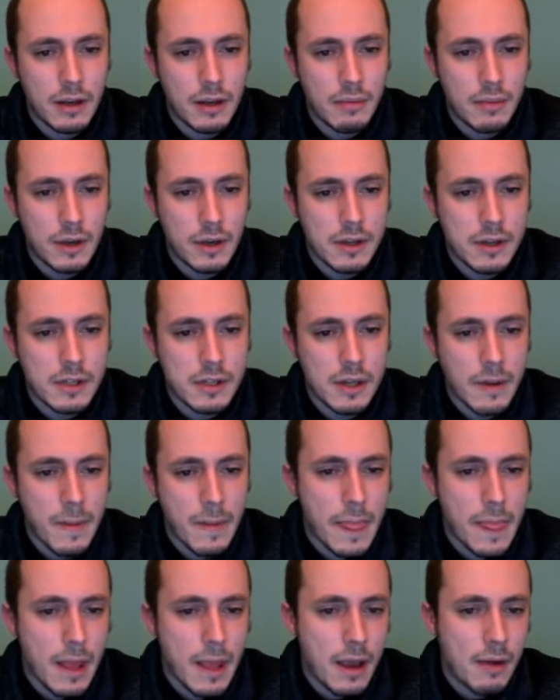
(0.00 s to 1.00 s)
Because
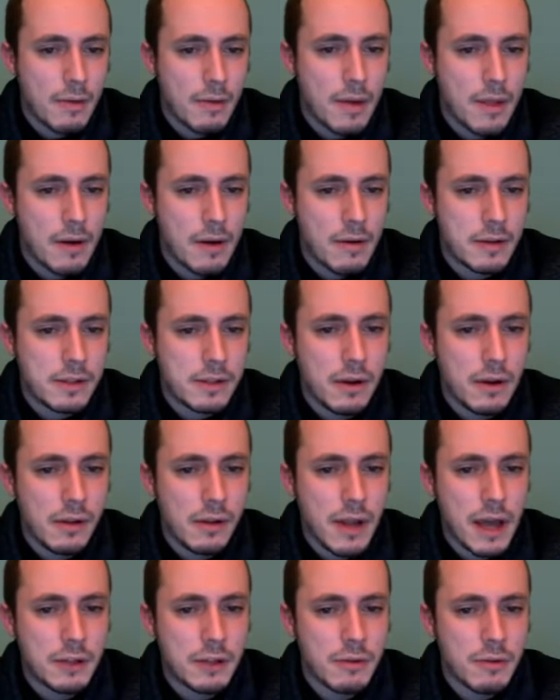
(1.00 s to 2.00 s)
when there is no
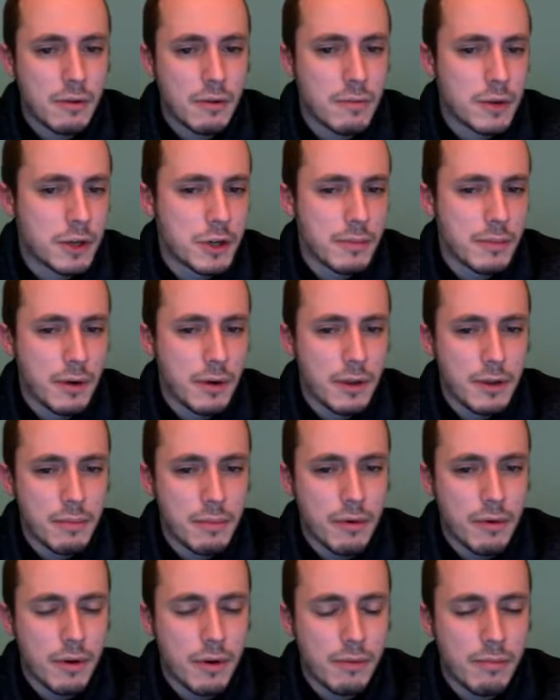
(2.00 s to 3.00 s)
light squared bishop on the
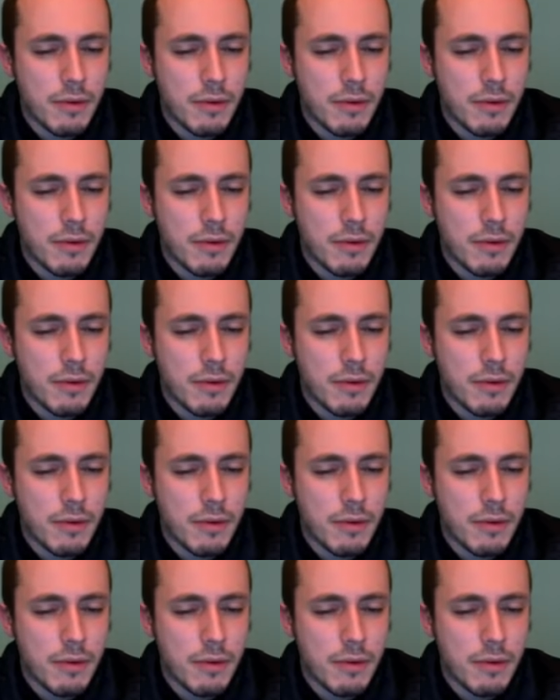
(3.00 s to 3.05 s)
board,